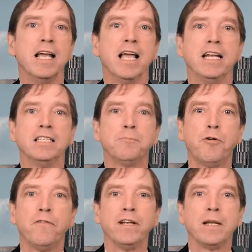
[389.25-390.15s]
It is
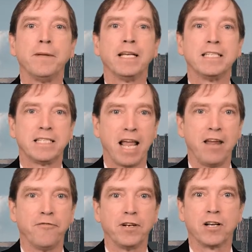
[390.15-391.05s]
proving to be a
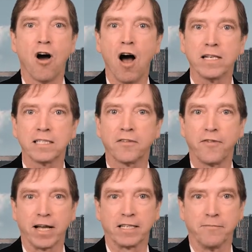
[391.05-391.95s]
safe and
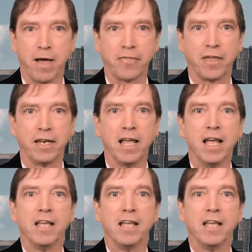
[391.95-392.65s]
cost-effective method